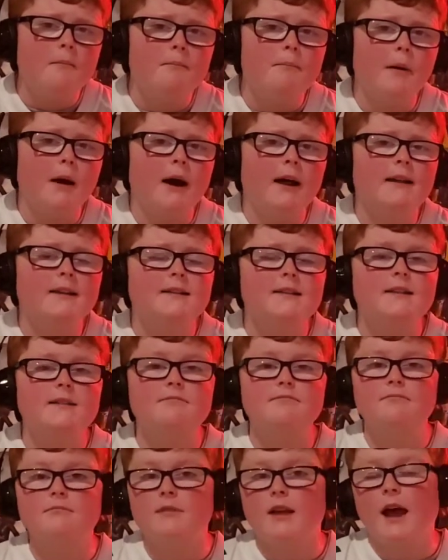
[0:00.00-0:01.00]
but
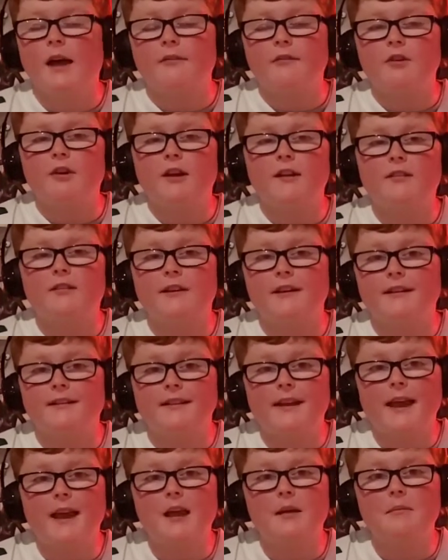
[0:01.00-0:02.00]
after
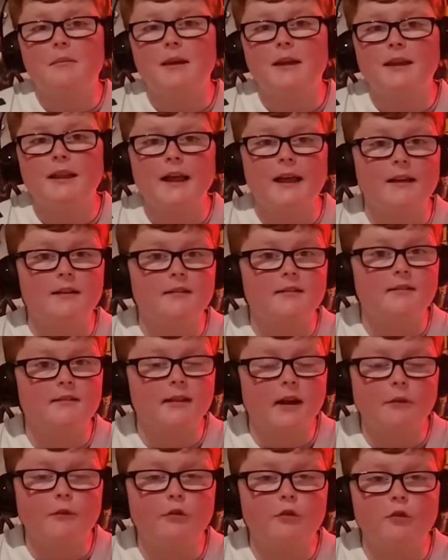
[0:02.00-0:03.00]
yesterday's game, he liked
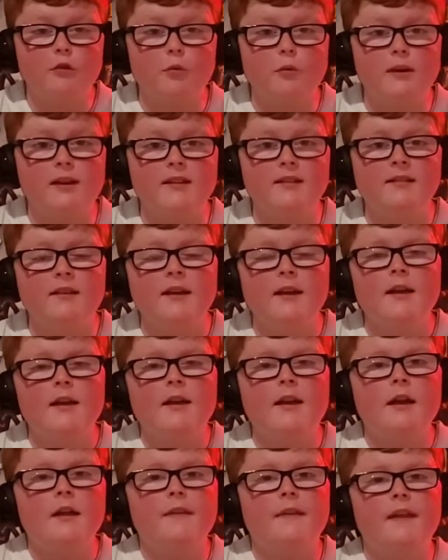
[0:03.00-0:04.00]
several tweets
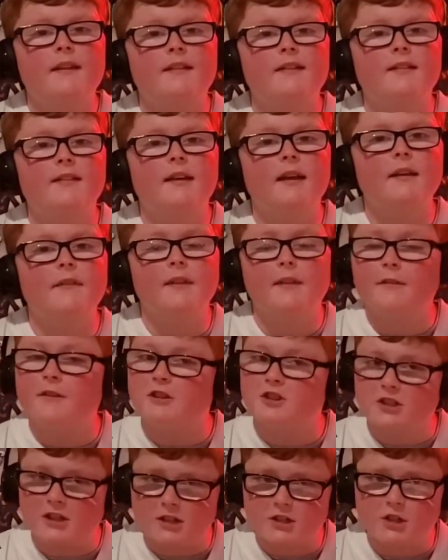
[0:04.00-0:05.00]
that said that
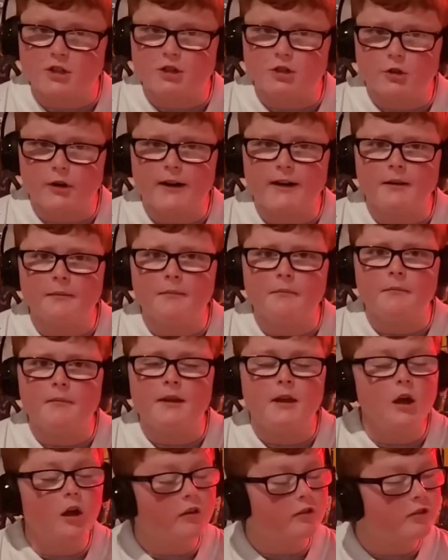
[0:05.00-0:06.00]
the Jets should trade him.
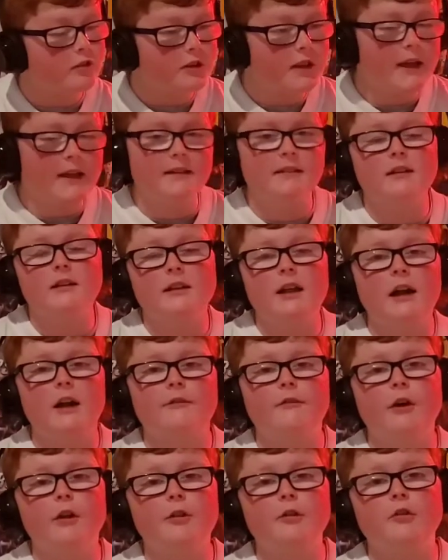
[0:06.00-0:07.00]
He also liked a
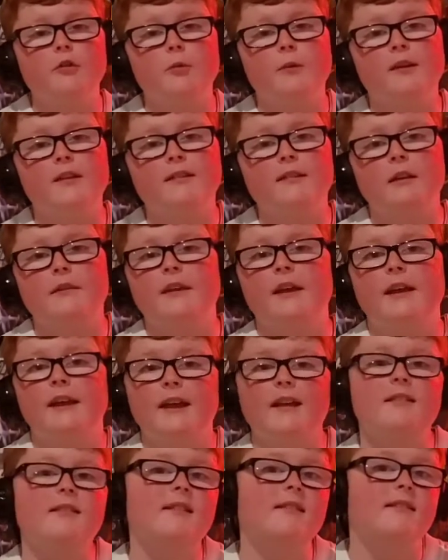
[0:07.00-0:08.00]
lot of other tweets saying that
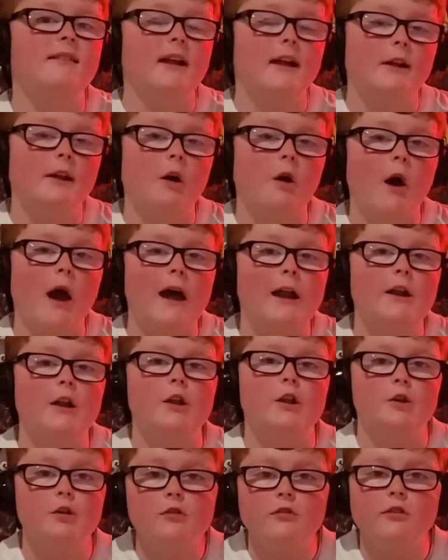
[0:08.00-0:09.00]
Gase does not know how
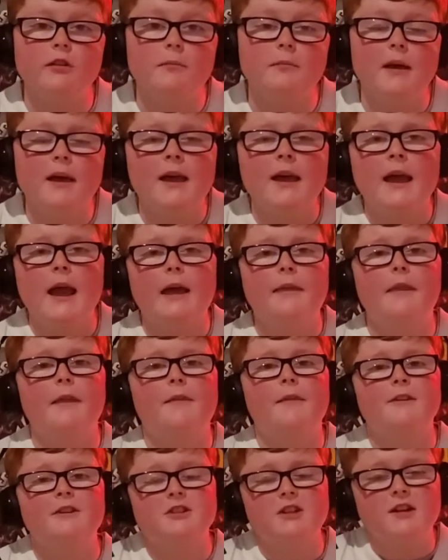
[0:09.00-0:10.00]
to use him and
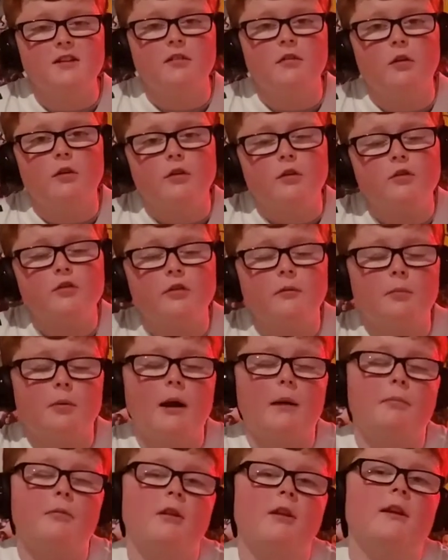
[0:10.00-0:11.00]
that the Jets don't use him
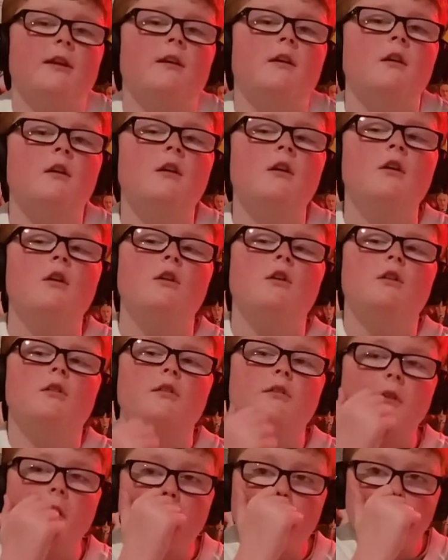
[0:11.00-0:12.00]
properly.
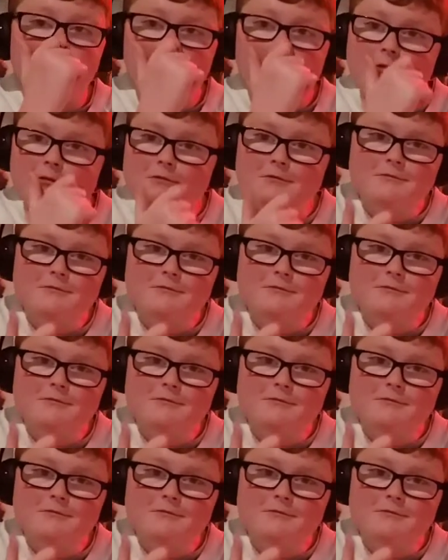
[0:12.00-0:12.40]
So